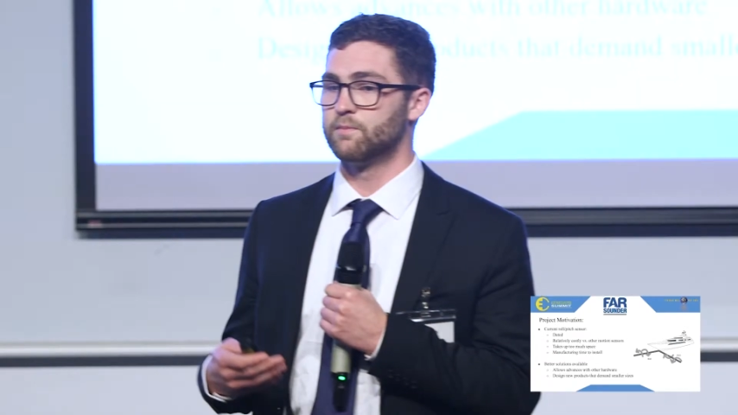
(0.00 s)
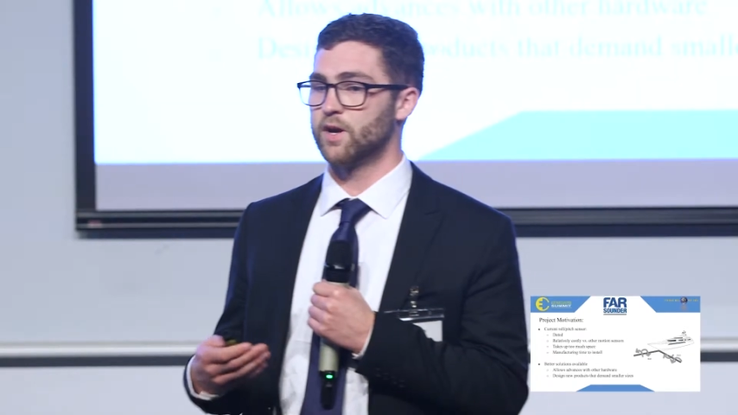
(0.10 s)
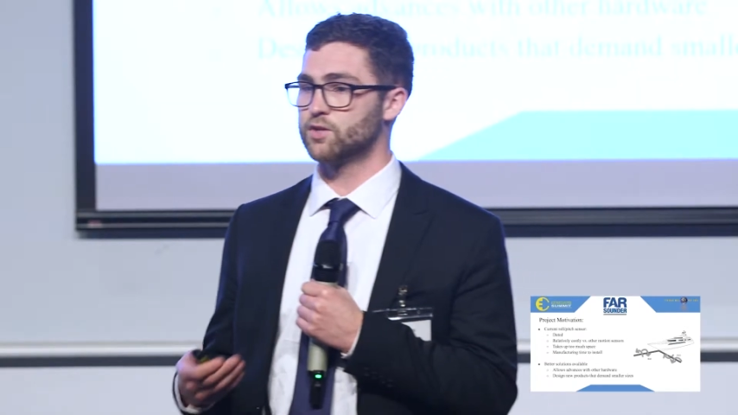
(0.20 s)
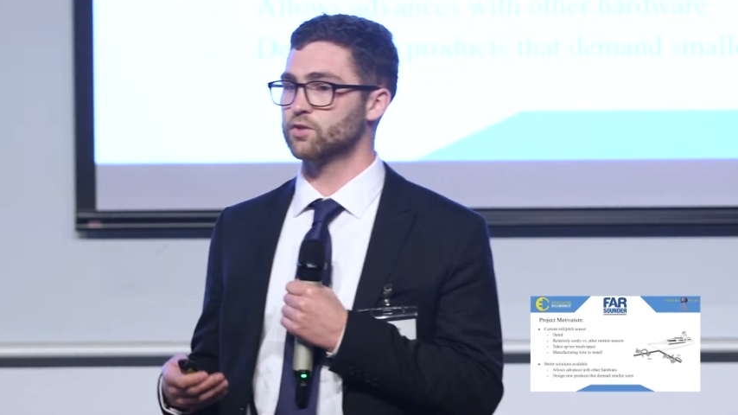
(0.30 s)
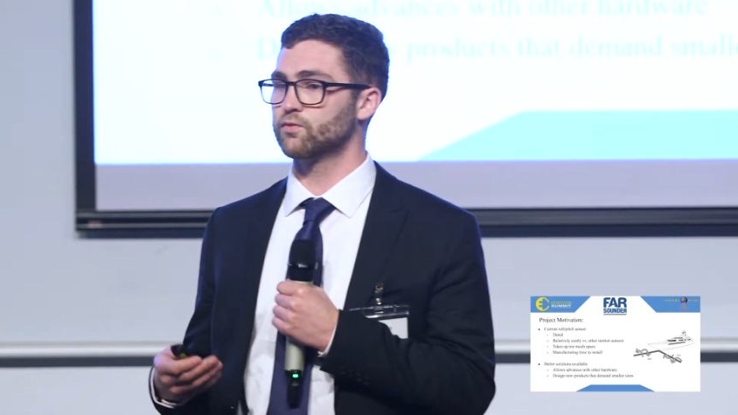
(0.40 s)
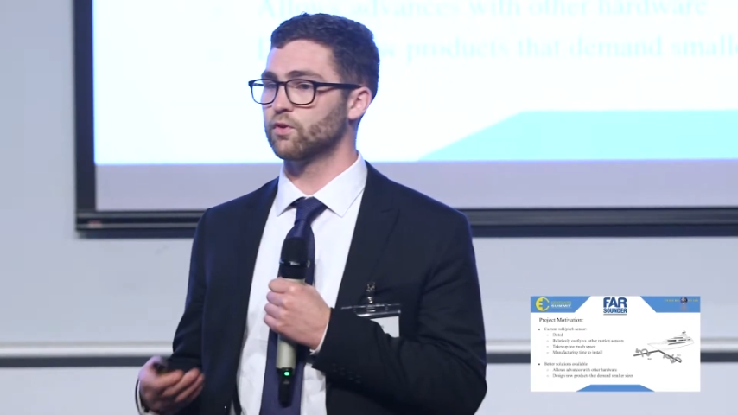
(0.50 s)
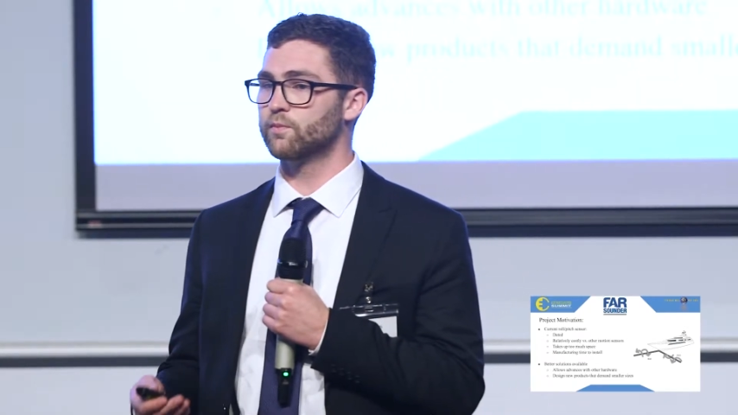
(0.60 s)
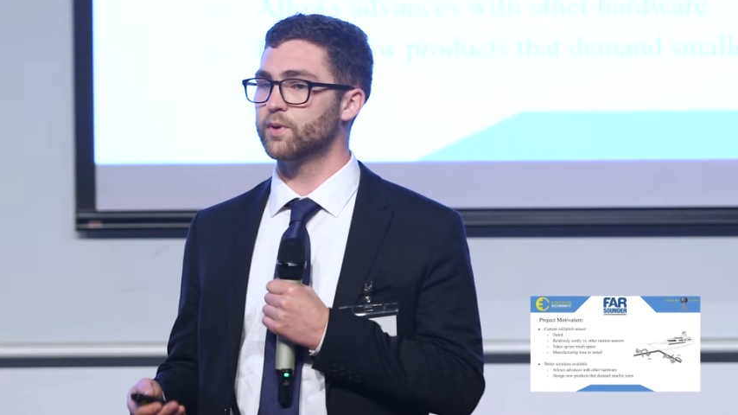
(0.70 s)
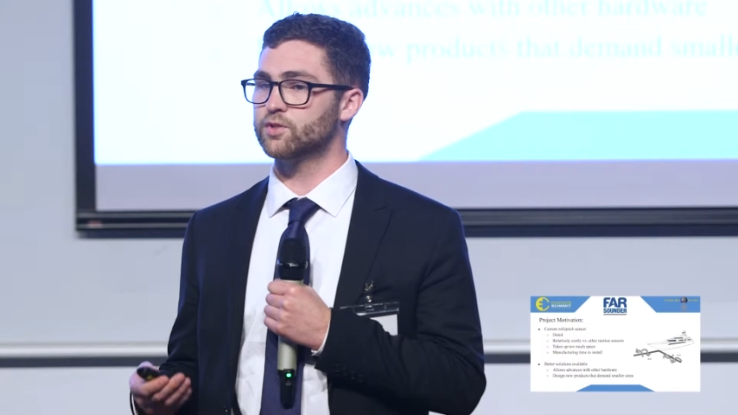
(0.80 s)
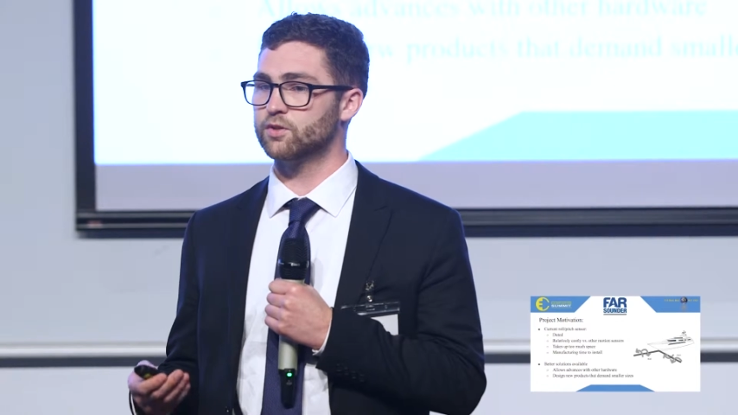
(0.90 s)
measures the roll
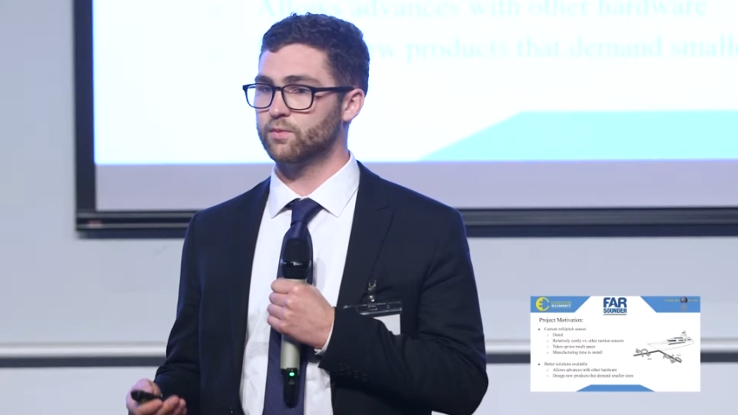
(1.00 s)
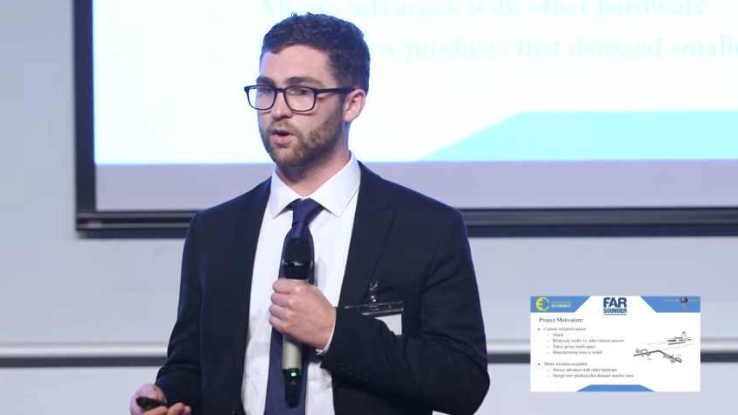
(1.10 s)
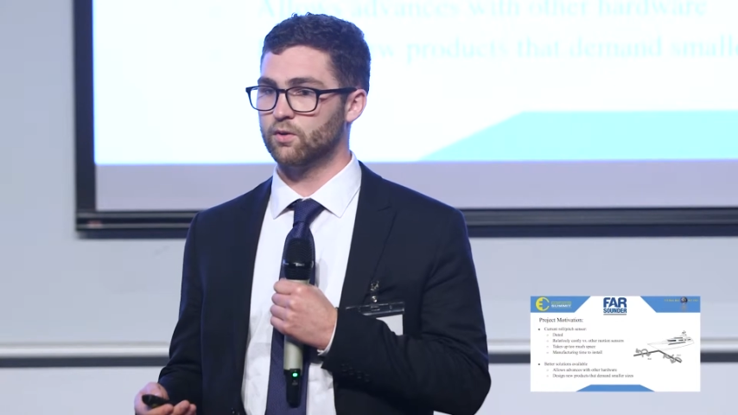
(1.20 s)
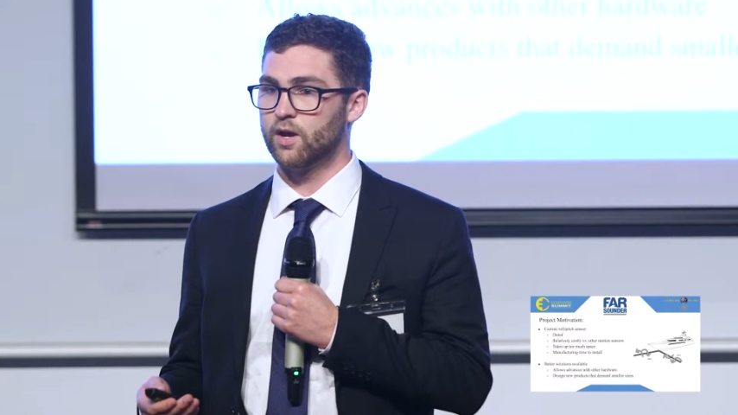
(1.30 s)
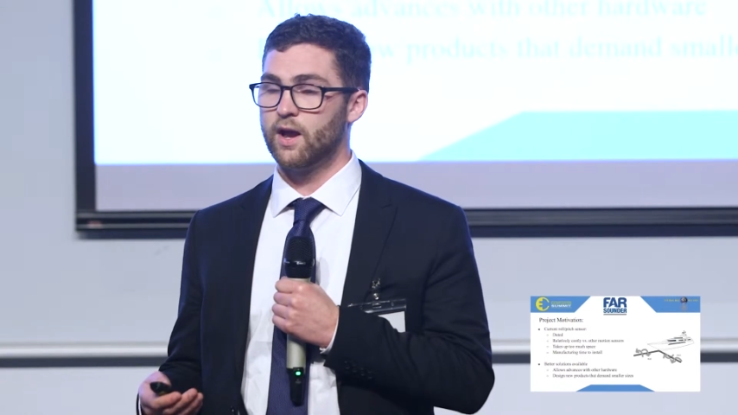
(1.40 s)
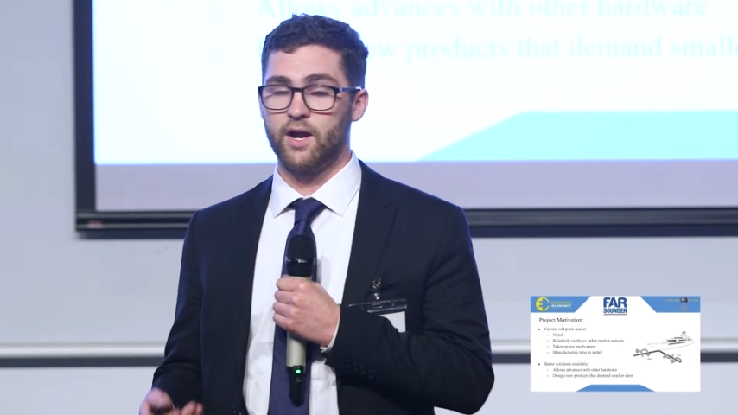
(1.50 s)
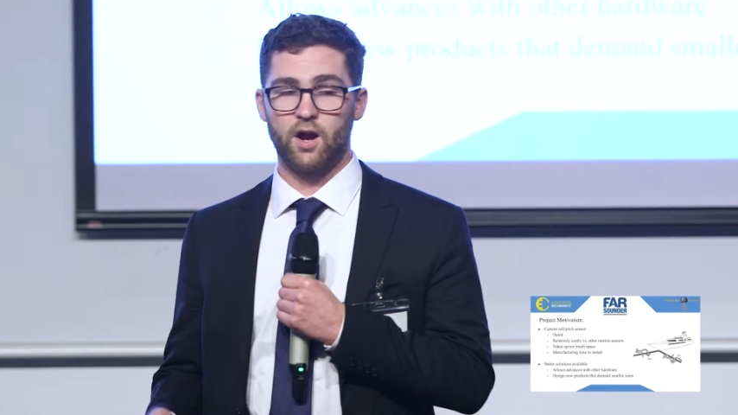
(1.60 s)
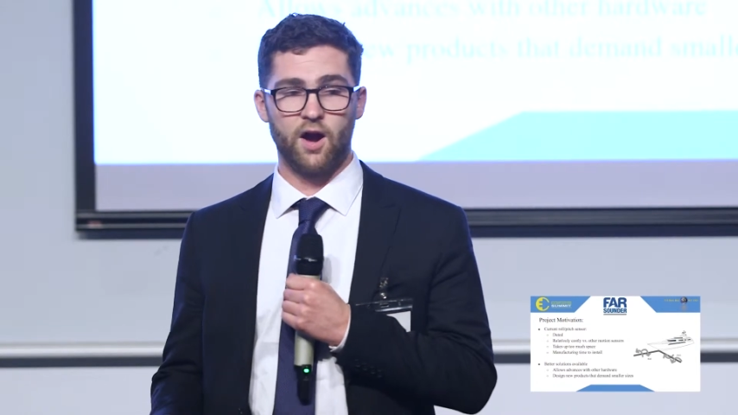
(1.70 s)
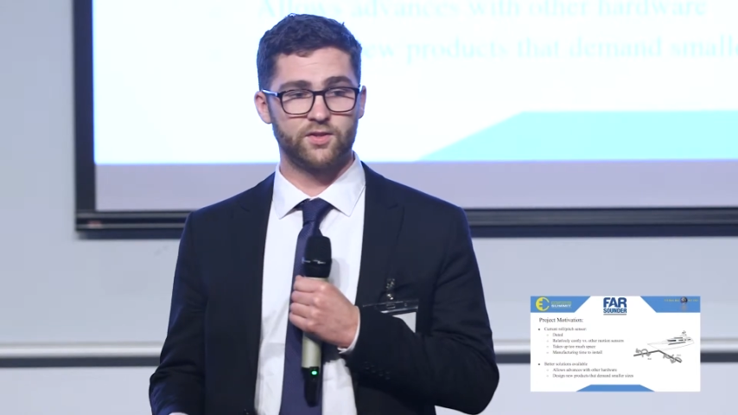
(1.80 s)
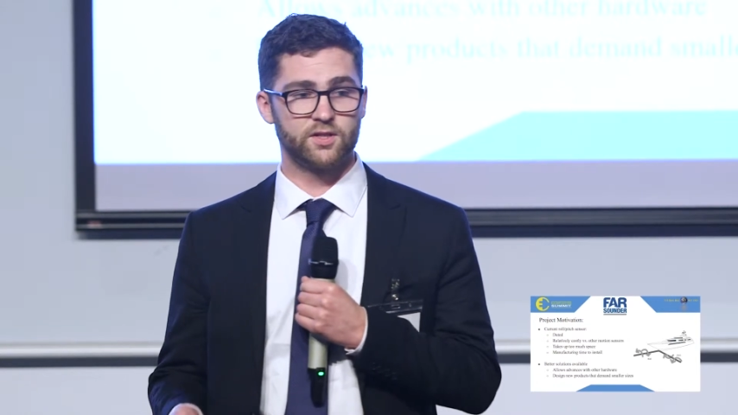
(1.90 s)
and pitch of the boat and
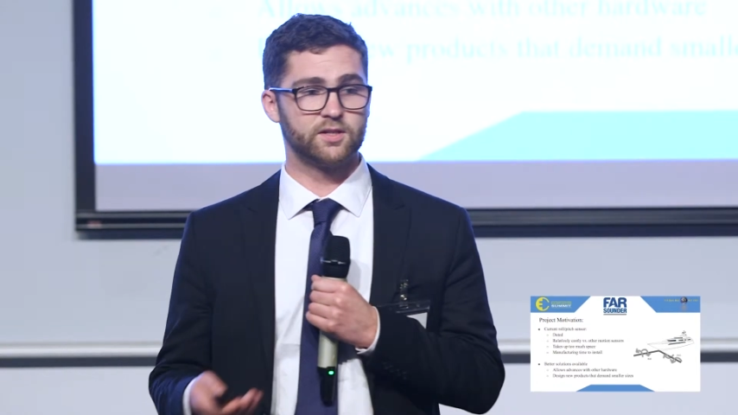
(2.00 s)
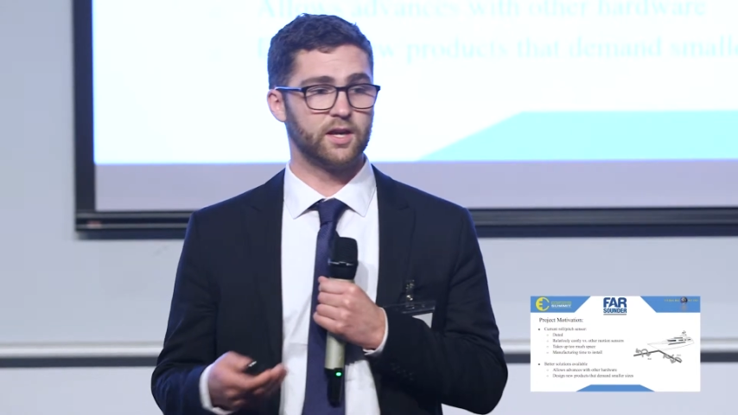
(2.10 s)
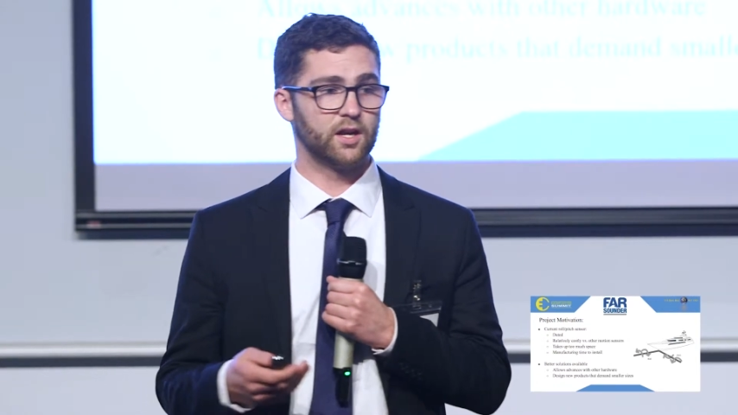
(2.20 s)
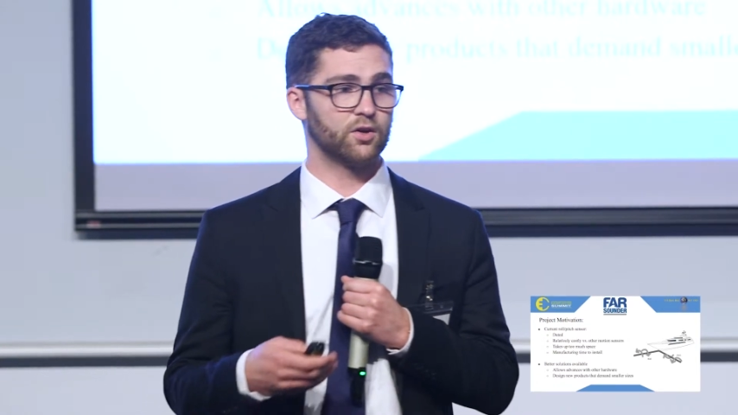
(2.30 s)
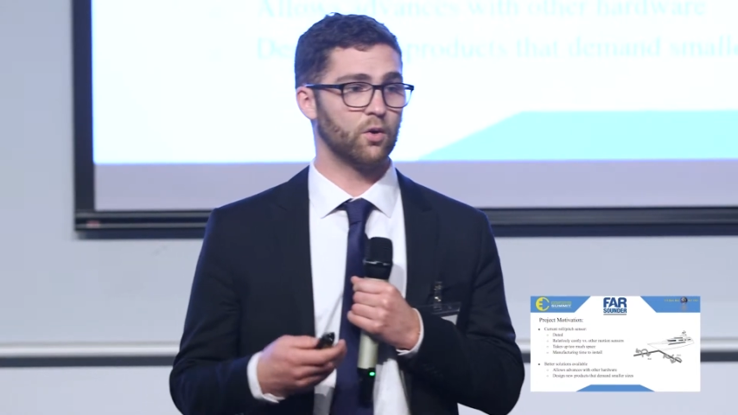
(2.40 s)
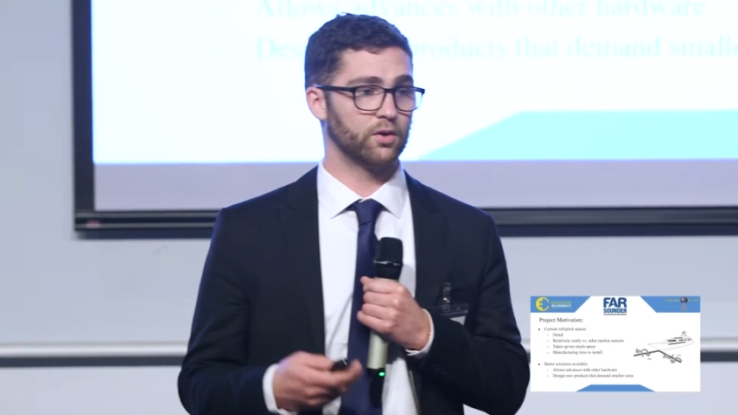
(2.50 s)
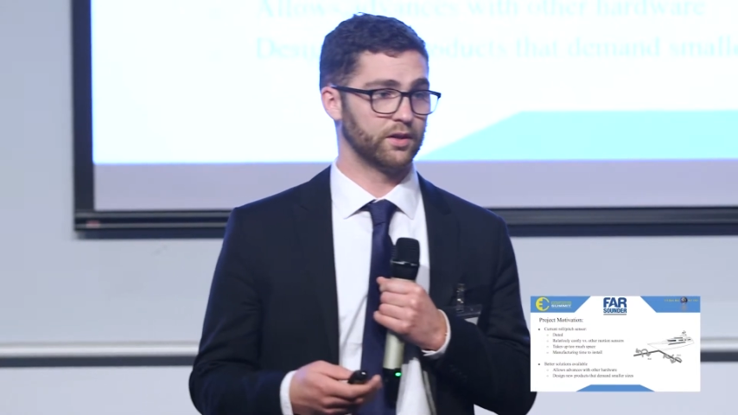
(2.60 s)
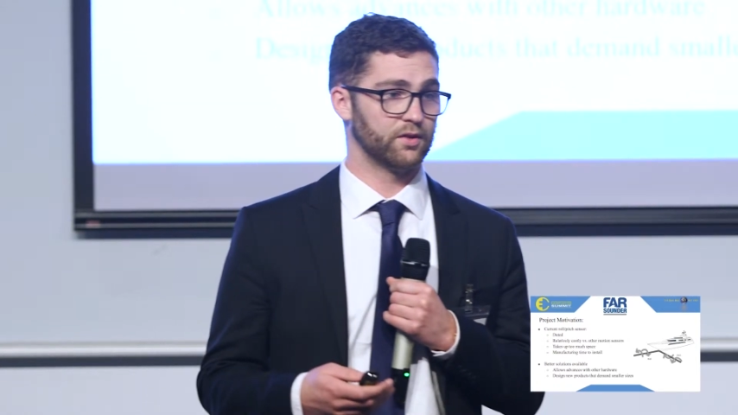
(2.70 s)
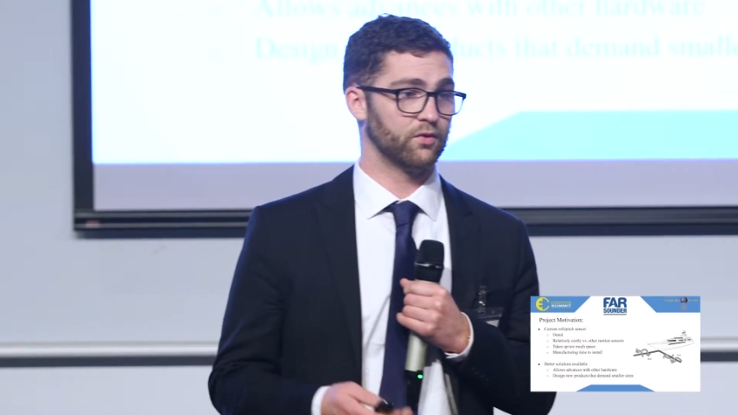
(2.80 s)
offsets the data accordingly